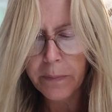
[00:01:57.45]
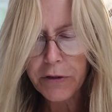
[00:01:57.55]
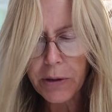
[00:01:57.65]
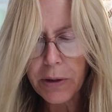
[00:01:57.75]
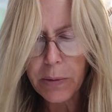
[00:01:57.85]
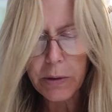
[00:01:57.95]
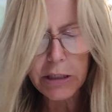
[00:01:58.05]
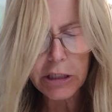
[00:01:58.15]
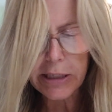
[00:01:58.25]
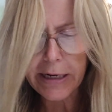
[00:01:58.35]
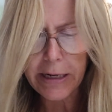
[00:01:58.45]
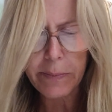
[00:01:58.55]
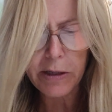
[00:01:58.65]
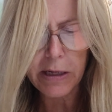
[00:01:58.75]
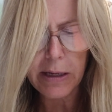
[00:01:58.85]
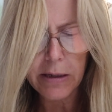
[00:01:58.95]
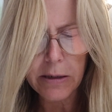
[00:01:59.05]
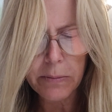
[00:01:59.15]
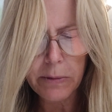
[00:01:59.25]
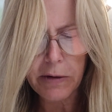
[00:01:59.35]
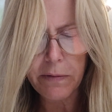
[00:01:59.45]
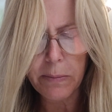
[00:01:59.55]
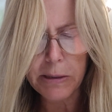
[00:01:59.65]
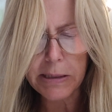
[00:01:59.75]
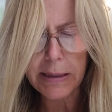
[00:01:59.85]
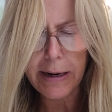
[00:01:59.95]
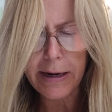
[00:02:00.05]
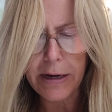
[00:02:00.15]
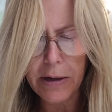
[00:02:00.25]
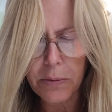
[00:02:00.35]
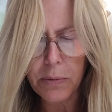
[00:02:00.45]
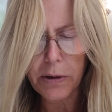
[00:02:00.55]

during which time the kingdom of the Messiah will